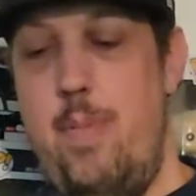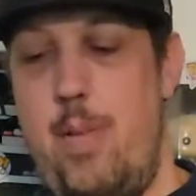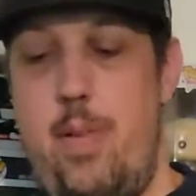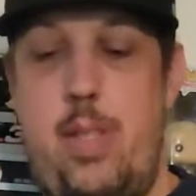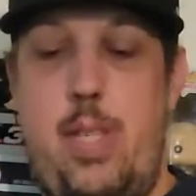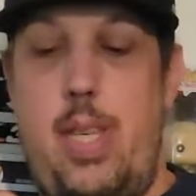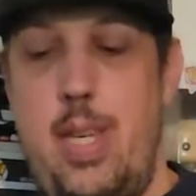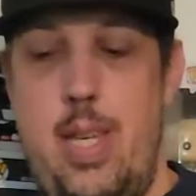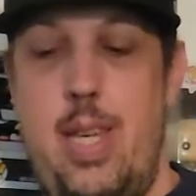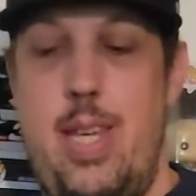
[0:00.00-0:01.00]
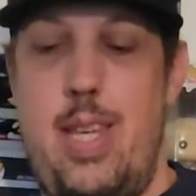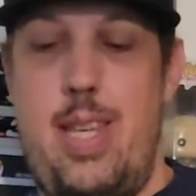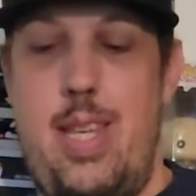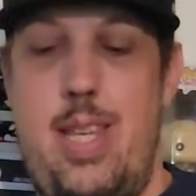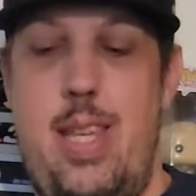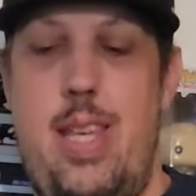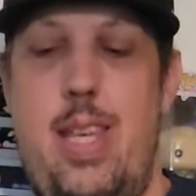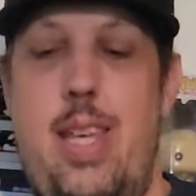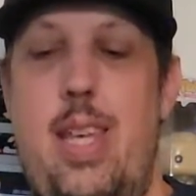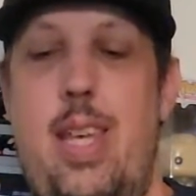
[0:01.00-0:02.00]
my receipt.
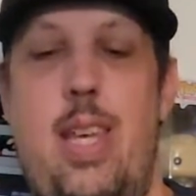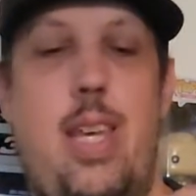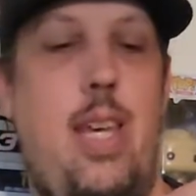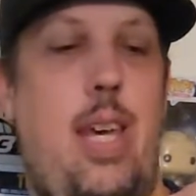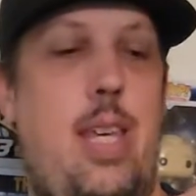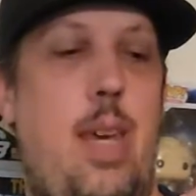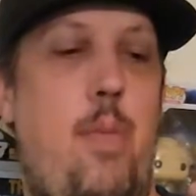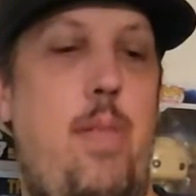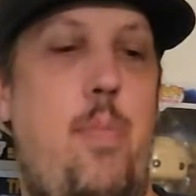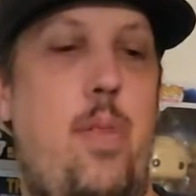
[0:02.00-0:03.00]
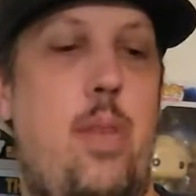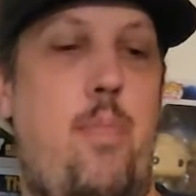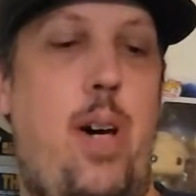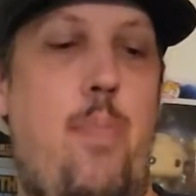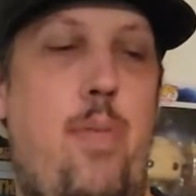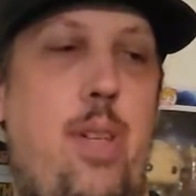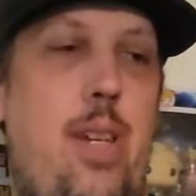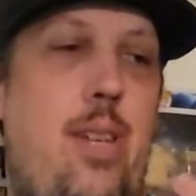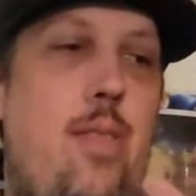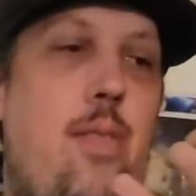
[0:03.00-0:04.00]
I can't believe they put the pop
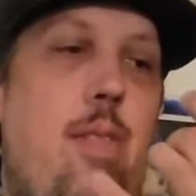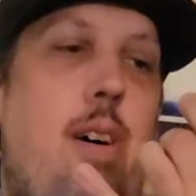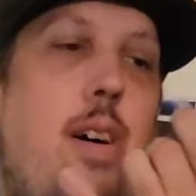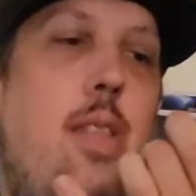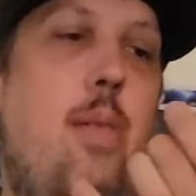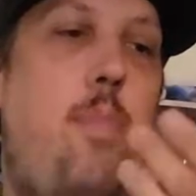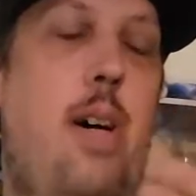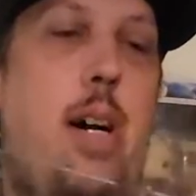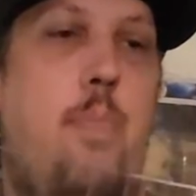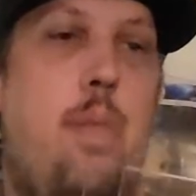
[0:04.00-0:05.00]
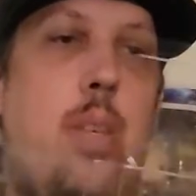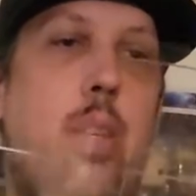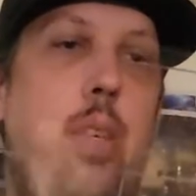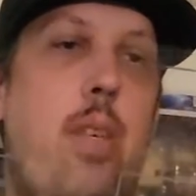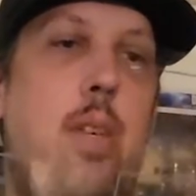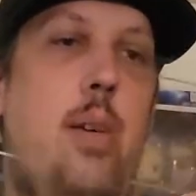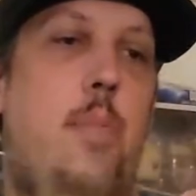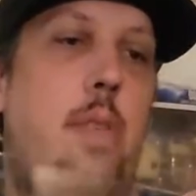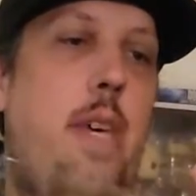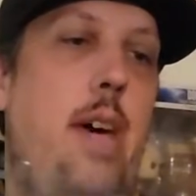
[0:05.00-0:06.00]
protector not on the pop,
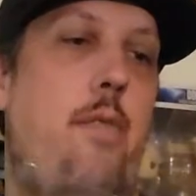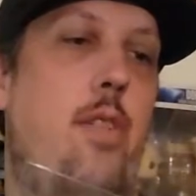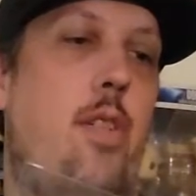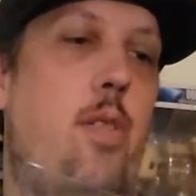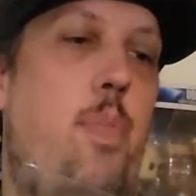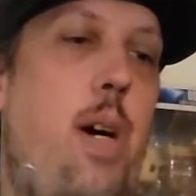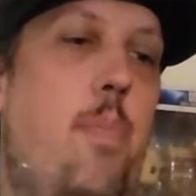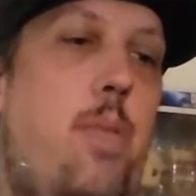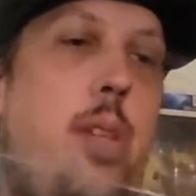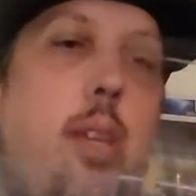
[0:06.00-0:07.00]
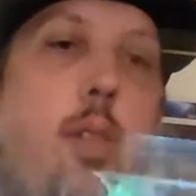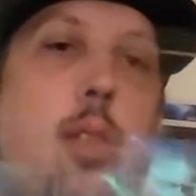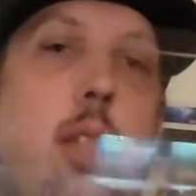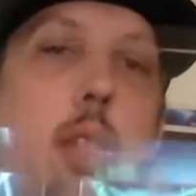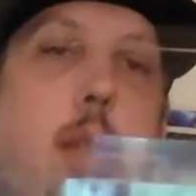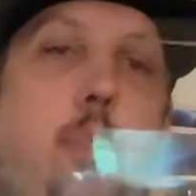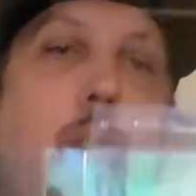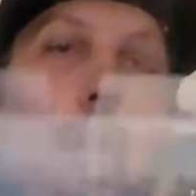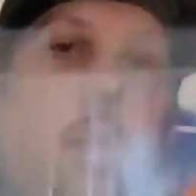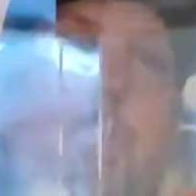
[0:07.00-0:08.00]
But they have their own pop protectors. It says
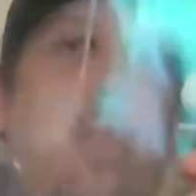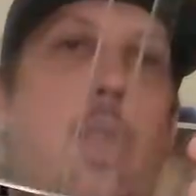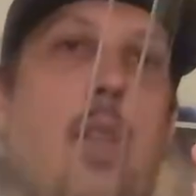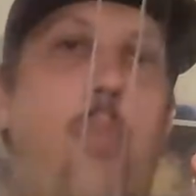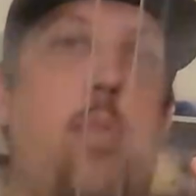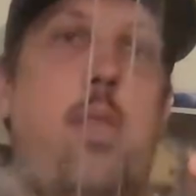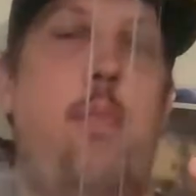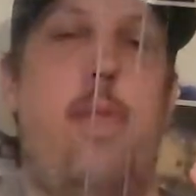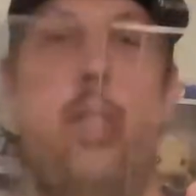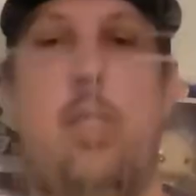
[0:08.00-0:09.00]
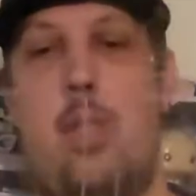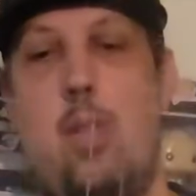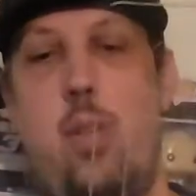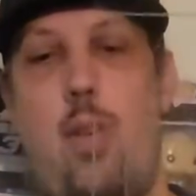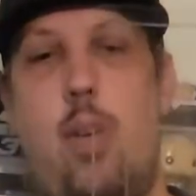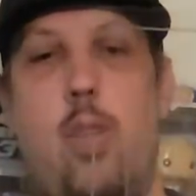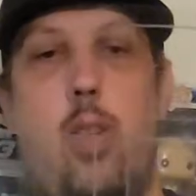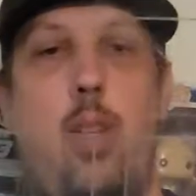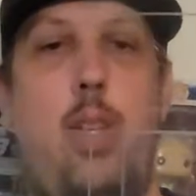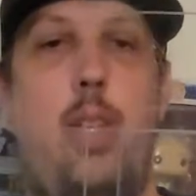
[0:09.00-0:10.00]
Big Apple Collectibles. I just don't know how
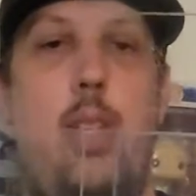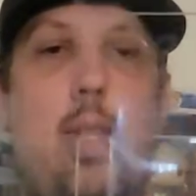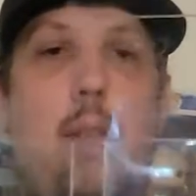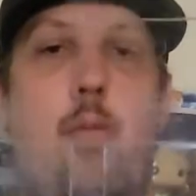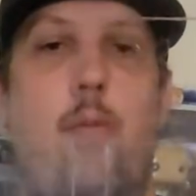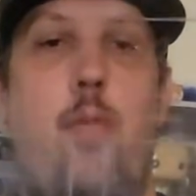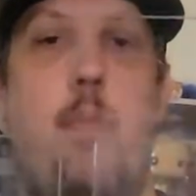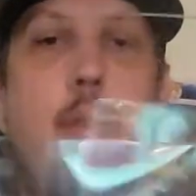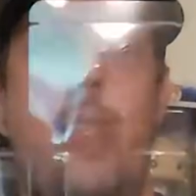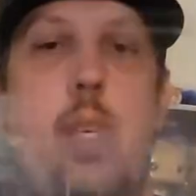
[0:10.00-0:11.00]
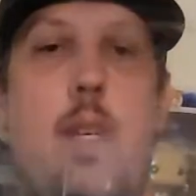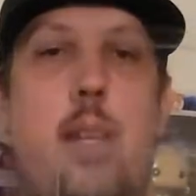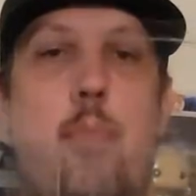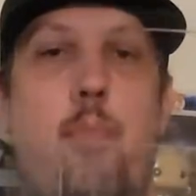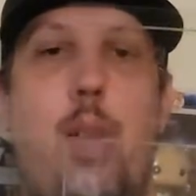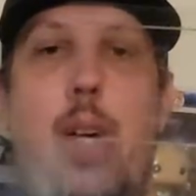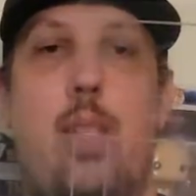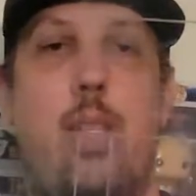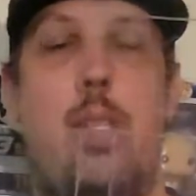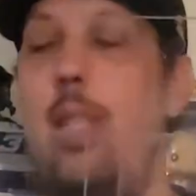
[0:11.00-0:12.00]
good it is. It's not even wrapped in any kind of
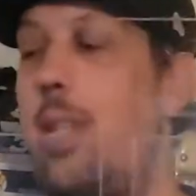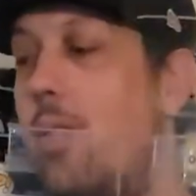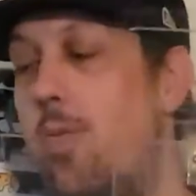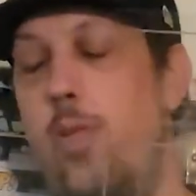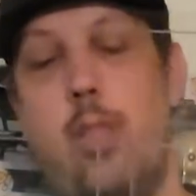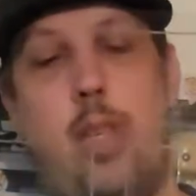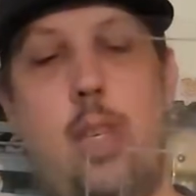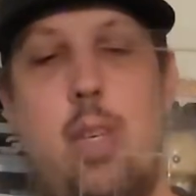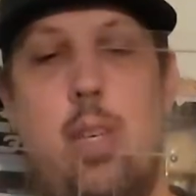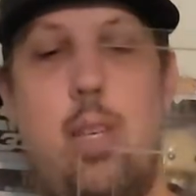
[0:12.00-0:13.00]
plastic. It's sitting there loosely.